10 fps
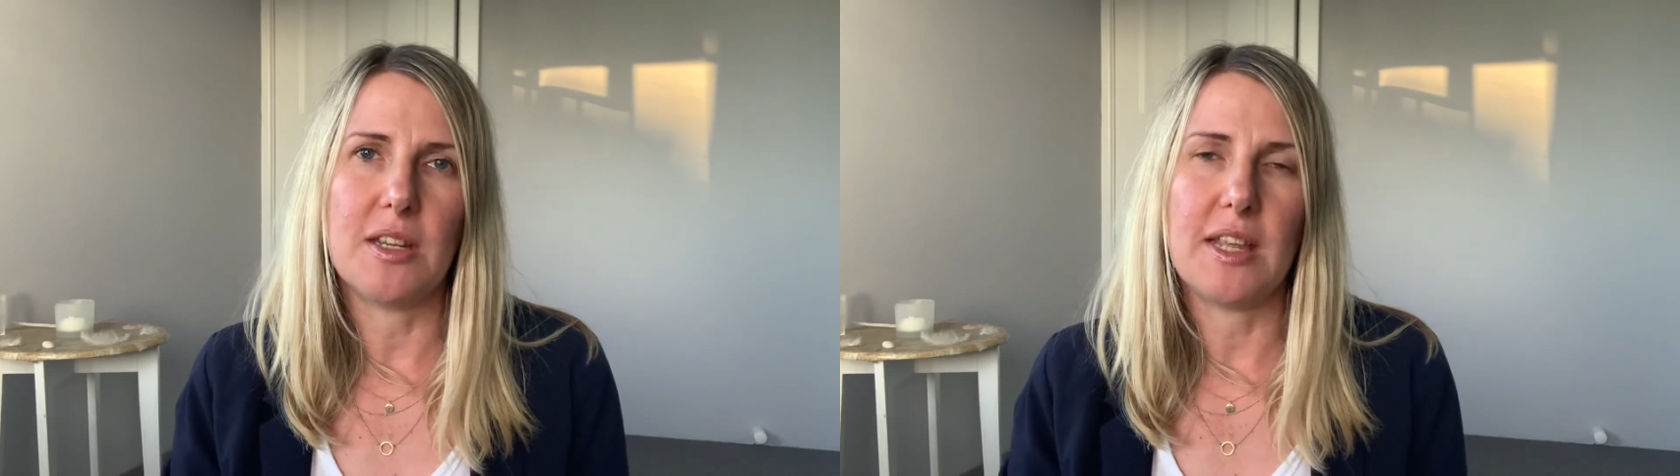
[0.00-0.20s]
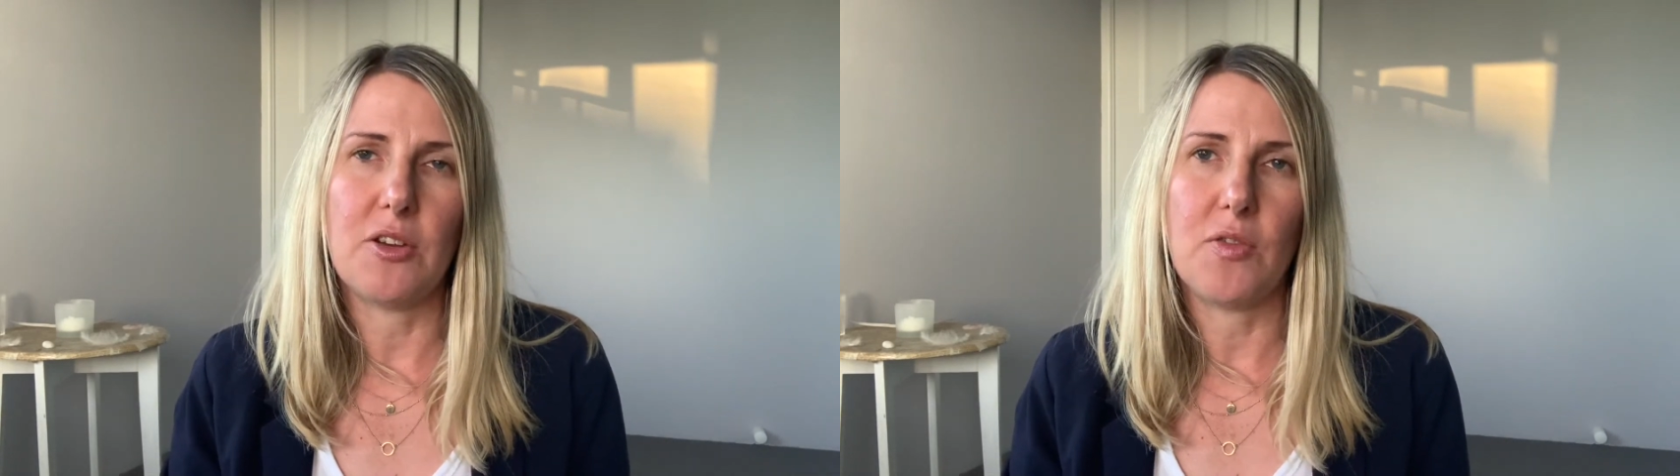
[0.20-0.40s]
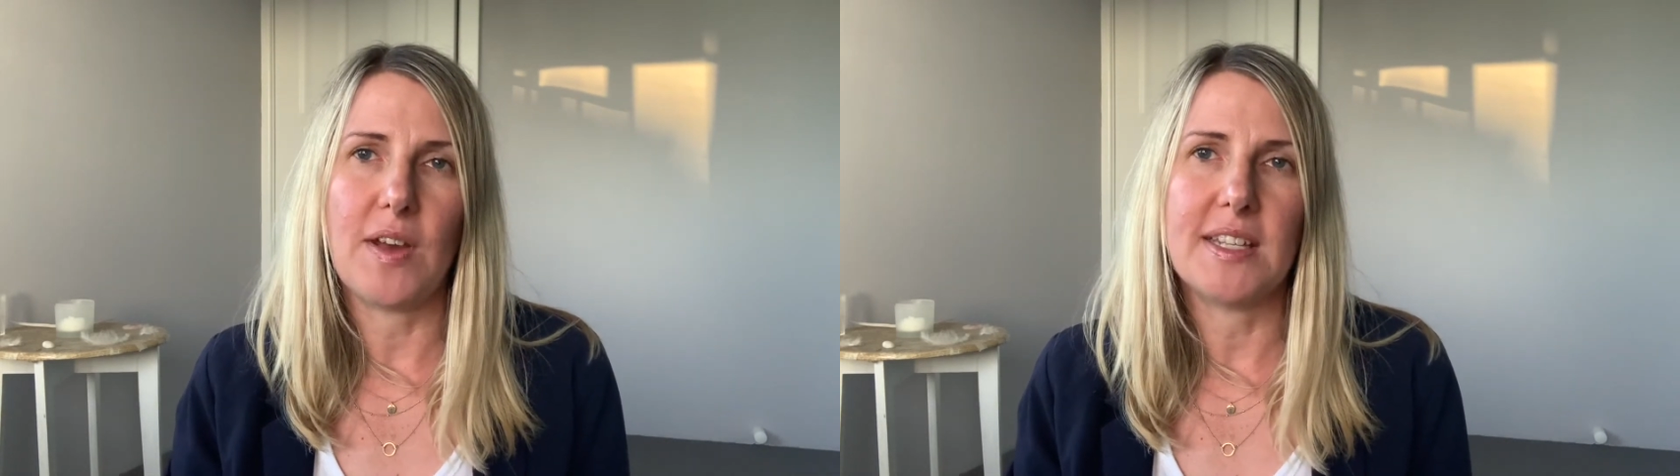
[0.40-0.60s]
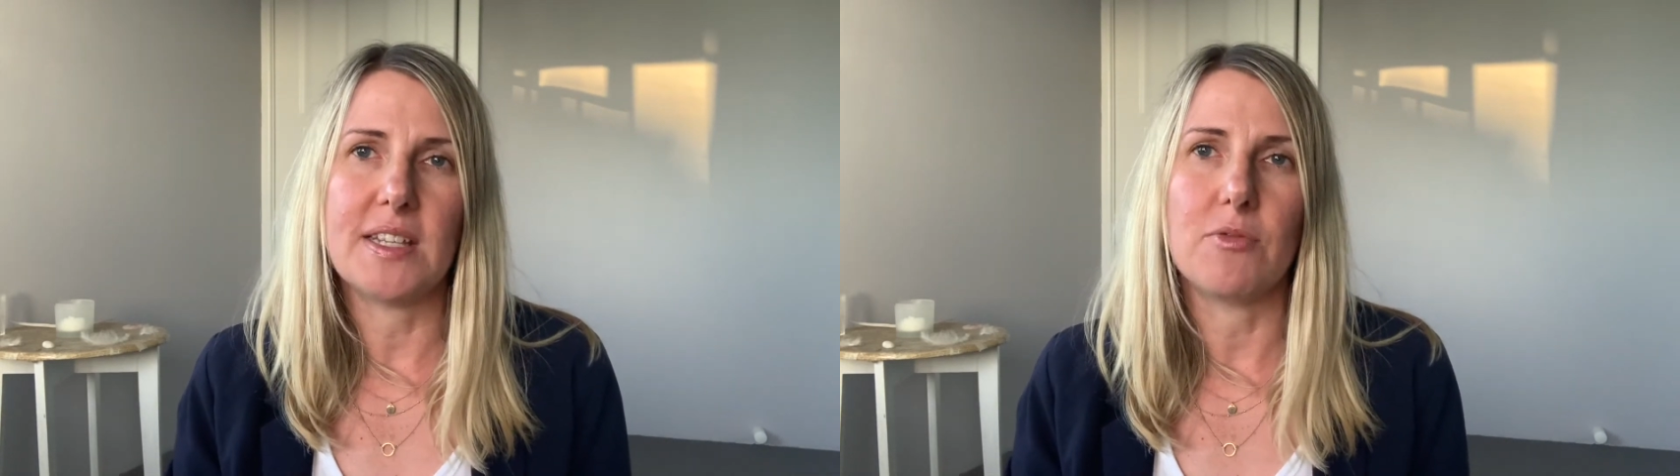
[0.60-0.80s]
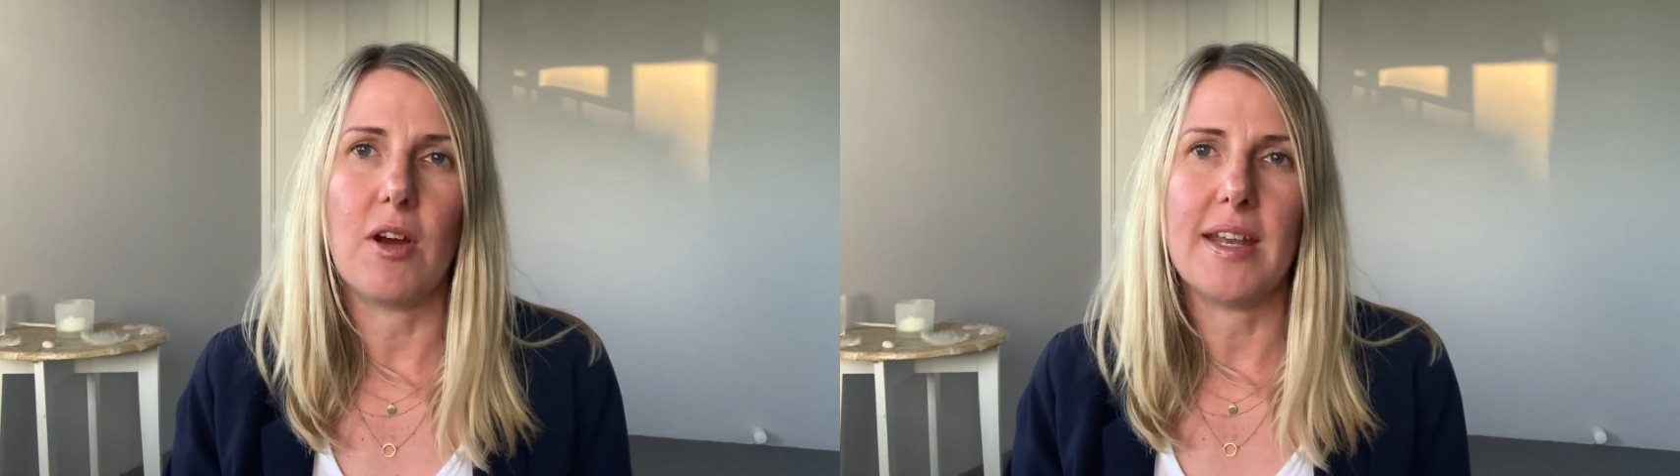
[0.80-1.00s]
that you're
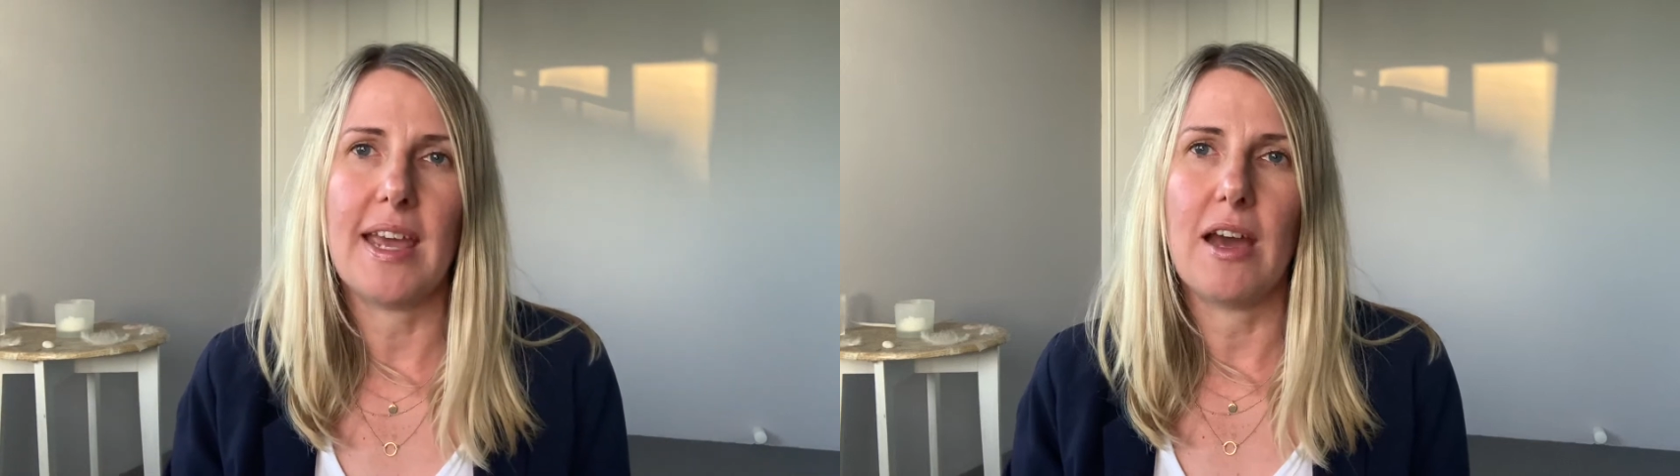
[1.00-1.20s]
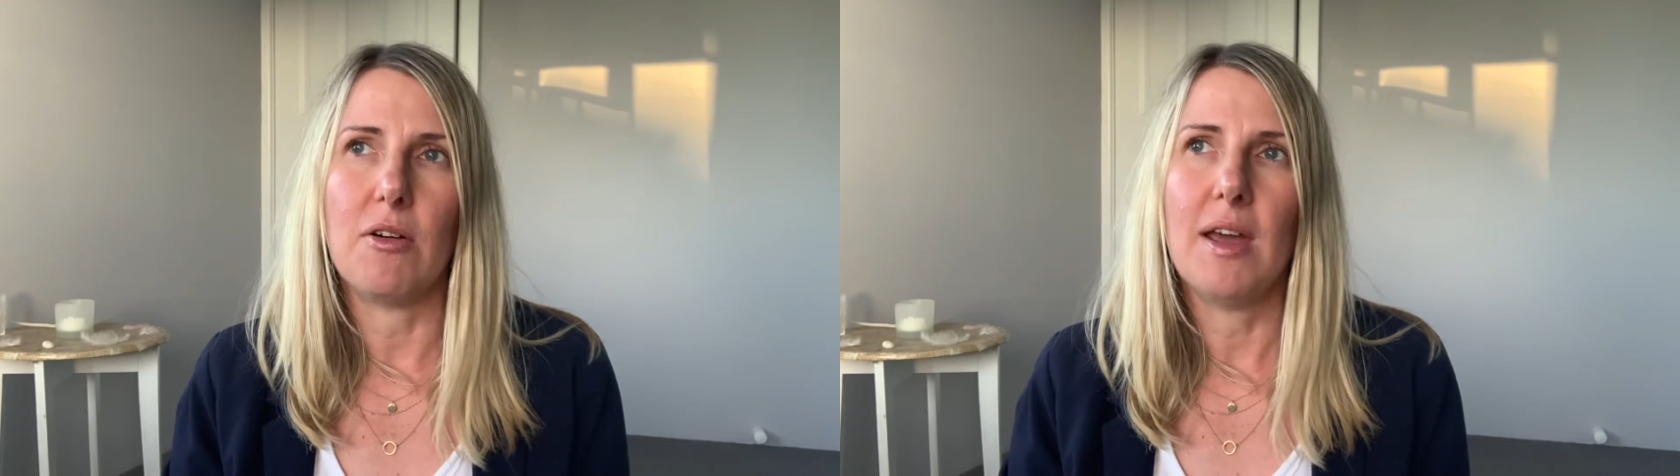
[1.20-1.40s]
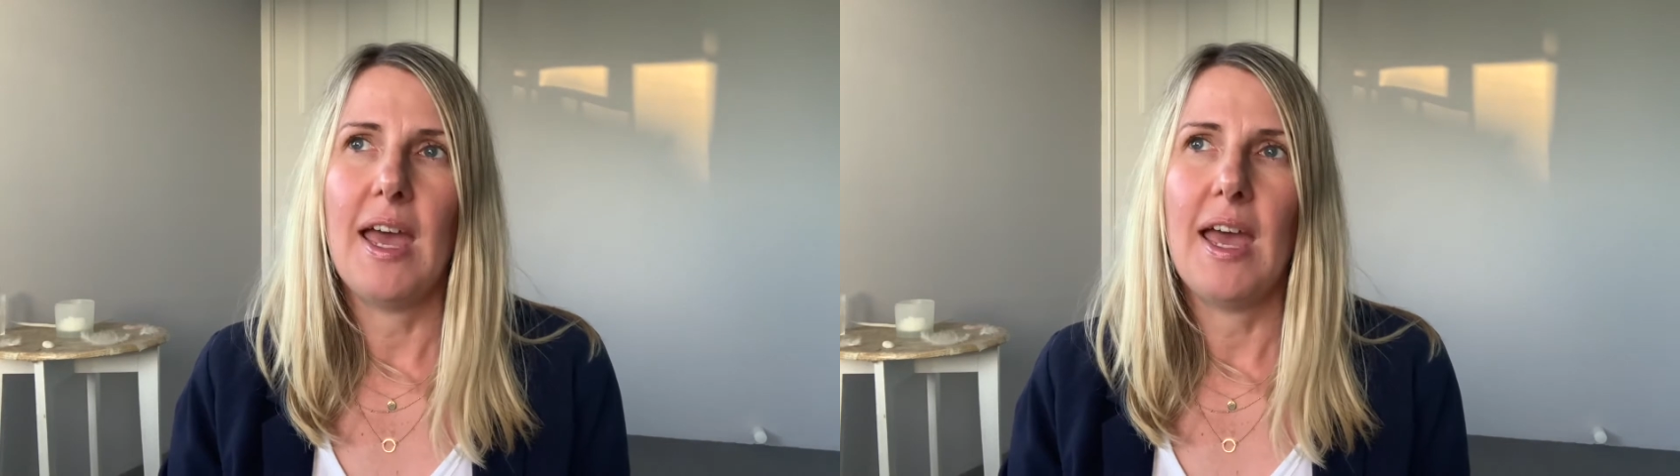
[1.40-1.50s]
facing right now.